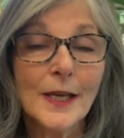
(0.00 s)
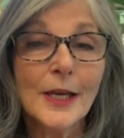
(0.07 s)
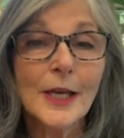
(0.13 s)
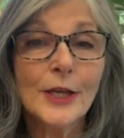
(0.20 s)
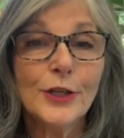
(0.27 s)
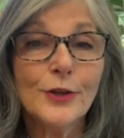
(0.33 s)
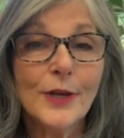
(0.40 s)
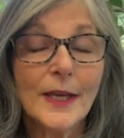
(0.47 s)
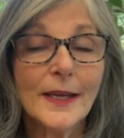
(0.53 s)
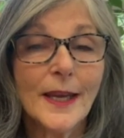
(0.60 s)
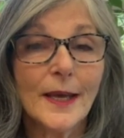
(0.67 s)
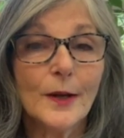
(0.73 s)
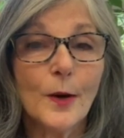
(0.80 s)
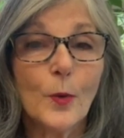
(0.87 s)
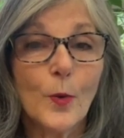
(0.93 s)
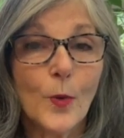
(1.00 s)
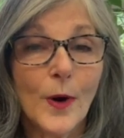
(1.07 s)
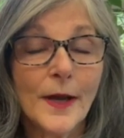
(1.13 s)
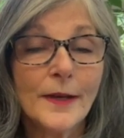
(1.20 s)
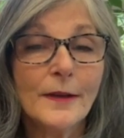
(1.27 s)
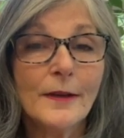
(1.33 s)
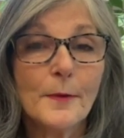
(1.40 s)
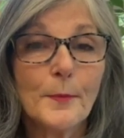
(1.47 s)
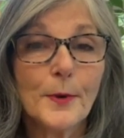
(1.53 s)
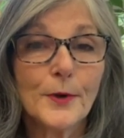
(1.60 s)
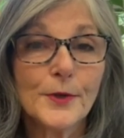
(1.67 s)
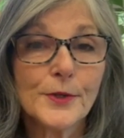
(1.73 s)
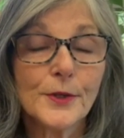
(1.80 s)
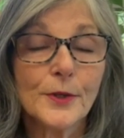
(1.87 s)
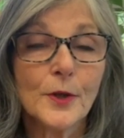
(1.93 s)
you can get one
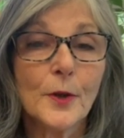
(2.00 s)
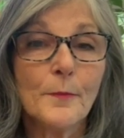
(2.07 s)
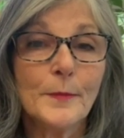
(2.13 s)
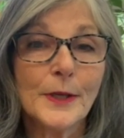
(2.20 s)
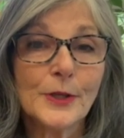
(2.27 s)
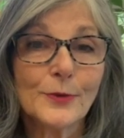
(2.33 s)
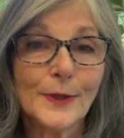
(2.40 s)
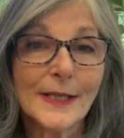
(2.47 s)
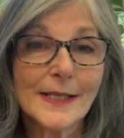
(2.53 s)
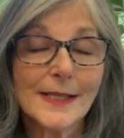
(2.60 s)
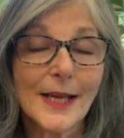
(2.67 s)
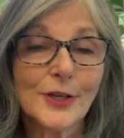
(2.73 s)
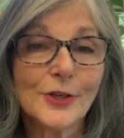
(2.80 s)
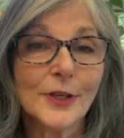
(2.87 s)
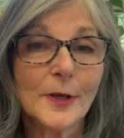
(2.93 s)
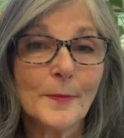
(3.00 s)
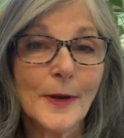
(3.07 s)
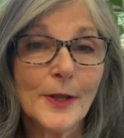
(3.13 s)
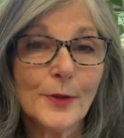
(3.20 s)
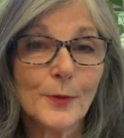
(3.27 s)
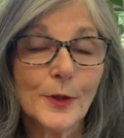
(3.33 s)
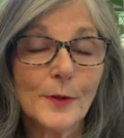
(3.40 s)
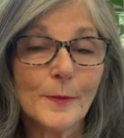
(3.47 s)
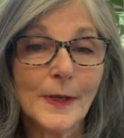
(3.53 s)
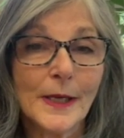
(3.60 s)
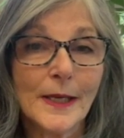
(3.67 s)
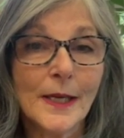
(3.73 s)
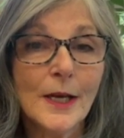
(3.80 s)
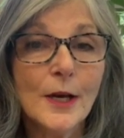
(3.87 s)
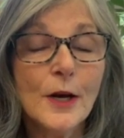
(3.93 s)
personal mentoring session a month with me
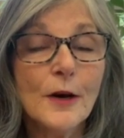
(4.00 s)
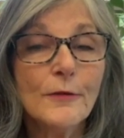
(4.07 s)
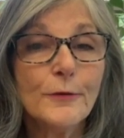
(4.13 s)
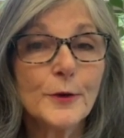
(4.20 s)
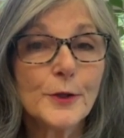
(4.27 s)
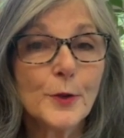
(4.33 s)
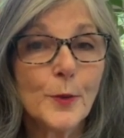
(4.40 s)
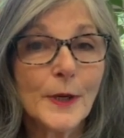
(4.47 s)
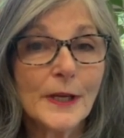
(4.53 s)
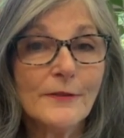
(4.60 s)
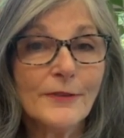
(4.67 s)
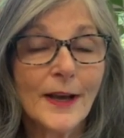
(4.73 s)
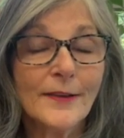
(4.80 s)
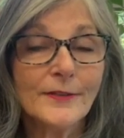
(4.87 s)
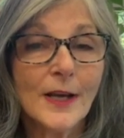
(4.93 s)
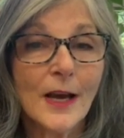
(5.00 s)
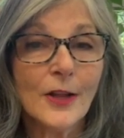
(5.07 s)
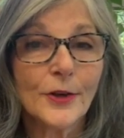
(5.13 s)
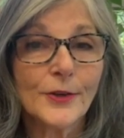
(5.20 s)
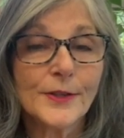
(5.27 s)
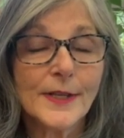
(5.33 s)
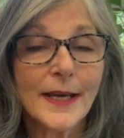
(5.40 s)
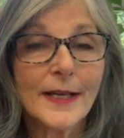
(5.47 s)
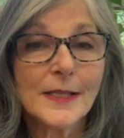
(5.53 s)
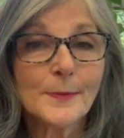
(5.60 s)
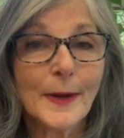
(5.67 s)
for twenty-five dollars. That is my